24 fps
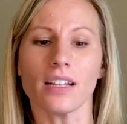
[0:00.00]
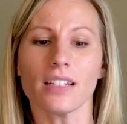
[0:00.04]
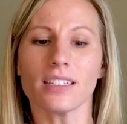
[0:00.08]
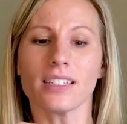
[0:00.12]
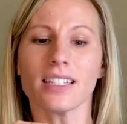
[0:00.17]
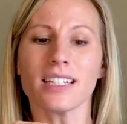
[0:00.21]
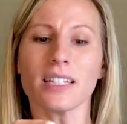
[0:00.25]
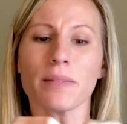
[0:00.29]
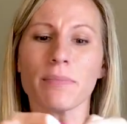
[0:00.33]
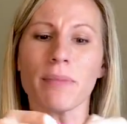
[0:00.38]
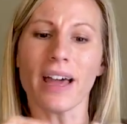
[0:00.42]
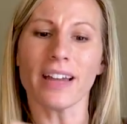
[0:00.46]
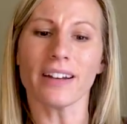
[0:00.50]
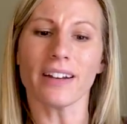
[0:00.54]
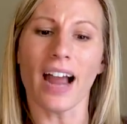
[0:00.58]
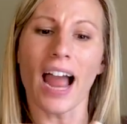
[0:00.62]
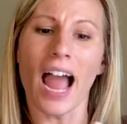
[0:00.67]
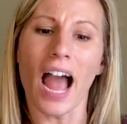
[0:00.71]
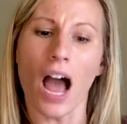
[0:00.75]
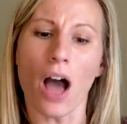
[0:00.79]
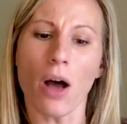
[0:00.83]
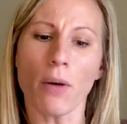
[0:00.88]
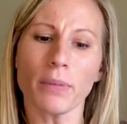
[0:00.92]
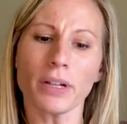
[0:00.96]
Doesn't matter
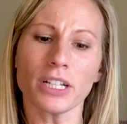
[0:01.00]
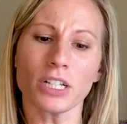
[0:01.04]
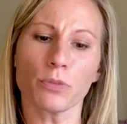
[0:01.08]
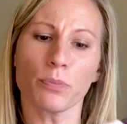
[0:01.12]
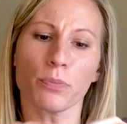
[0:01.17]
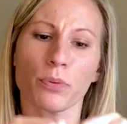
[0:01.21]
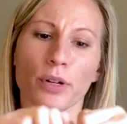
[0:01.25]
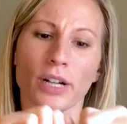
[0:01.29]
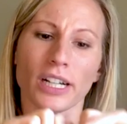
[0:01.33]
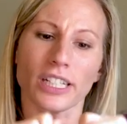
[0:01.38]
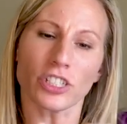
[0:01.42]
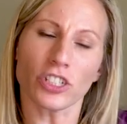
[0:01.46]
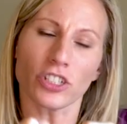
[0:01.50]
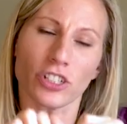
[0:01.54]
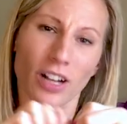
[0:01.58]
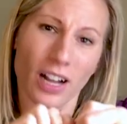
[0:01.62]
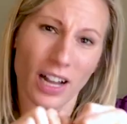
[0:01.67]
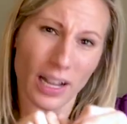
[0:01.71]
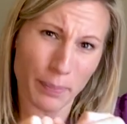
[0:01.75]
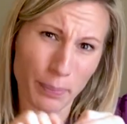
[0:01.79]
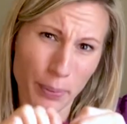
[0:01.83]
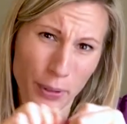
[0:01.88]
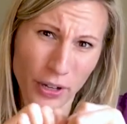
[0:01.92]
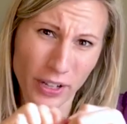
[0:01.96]
how much pressure
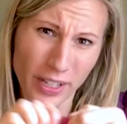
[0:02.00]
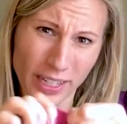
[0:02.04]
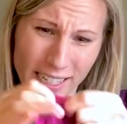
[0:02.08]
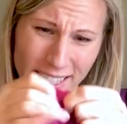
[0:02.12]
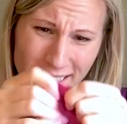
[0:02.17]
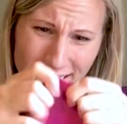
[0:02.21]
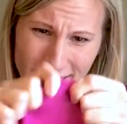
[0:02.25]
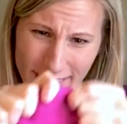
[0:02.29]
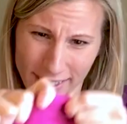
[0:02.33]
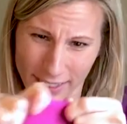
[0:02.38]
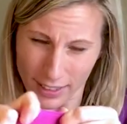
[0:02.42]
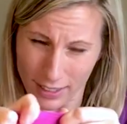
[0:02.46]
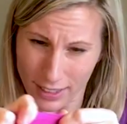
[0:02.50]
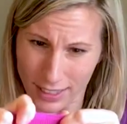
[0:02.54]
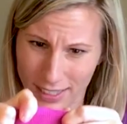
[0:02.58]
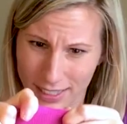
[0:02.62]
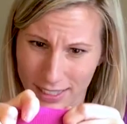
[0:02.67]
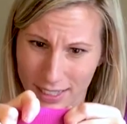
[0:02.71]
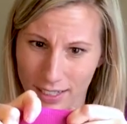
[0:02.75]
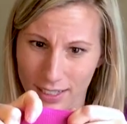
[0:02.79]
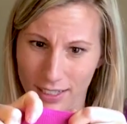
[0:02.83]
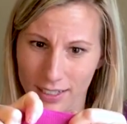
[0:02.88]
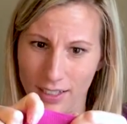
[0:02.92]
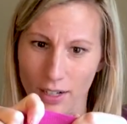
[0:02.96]
I put here.
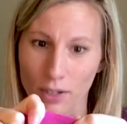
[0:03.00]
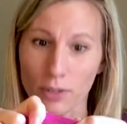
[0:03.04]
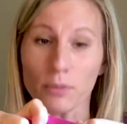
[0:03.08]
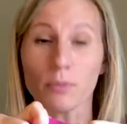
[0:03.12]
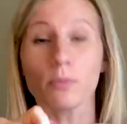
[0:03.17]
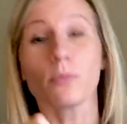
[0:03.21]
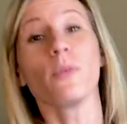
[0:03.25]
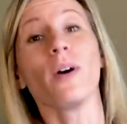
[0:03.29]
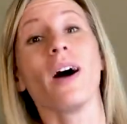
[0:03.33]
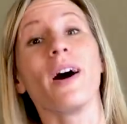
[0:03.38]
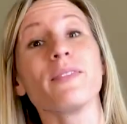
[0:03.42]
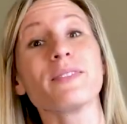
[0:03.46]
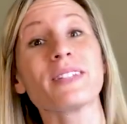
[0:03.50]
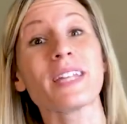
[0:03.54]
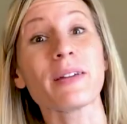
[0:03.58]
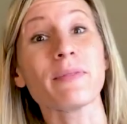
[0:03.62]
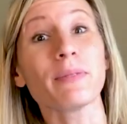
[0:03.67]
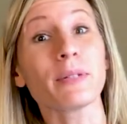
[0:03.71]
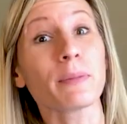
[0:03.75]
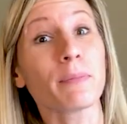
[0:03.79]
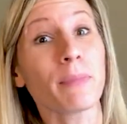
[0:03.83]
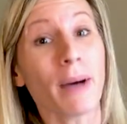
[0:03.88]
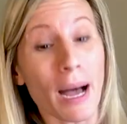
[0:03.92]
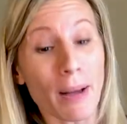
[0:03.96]
Oh, well, I was
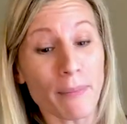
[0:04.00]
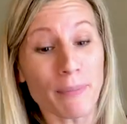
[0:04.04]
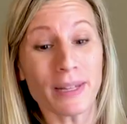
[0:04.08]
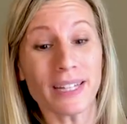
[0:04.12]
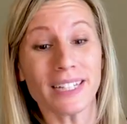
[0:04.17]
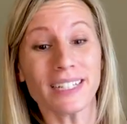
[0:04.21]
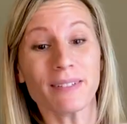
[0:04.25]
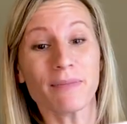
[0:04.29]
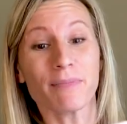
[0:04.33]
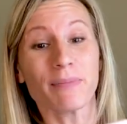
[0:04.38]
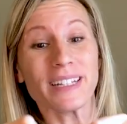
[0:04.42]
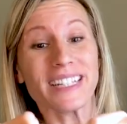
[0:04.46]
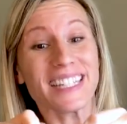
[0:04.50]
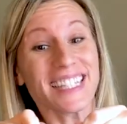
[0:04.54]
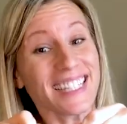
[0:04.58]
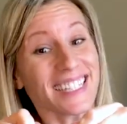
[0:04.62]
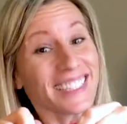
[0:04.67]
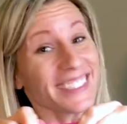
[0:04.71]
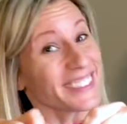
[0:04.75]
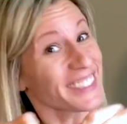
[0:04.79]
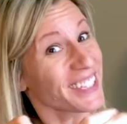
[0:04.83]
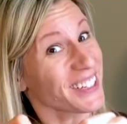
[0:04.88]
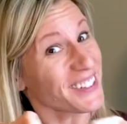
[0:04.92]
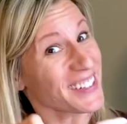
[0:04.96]
able to pop it, but
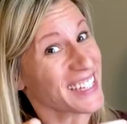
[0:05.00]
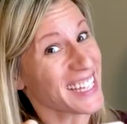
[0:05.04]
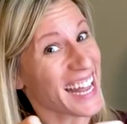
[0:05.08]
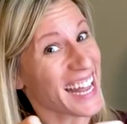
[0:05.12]
still no